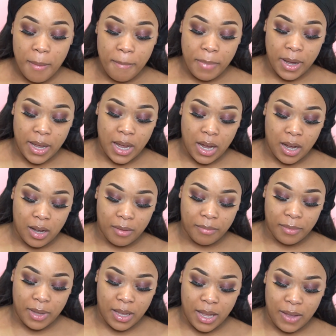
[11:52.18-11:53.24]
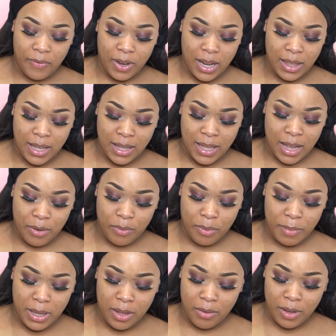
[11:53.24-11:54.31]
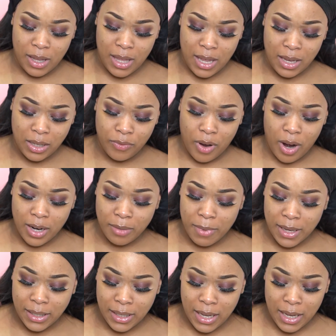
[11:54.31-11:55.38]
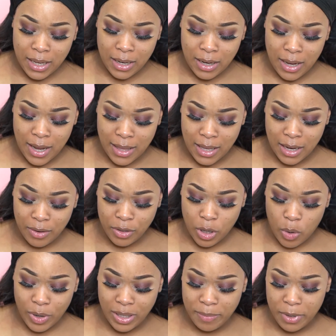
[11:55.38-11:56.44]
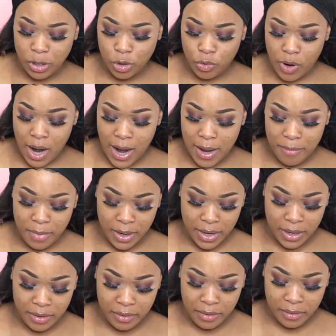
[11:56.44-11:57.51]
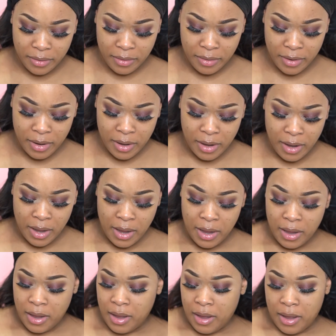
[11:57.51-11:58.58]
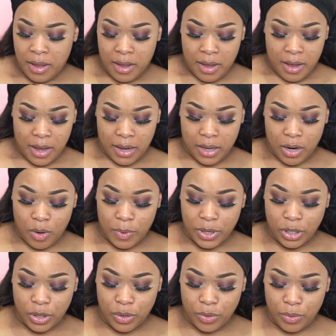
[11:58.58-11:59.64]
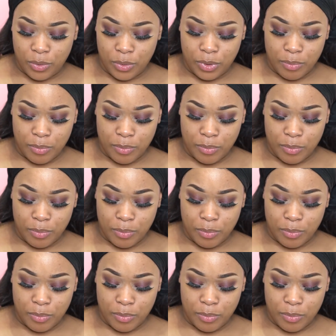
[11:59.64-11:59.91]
But if anything, that will be the only thing as far as my skin. And then it's always been dry, but I could always use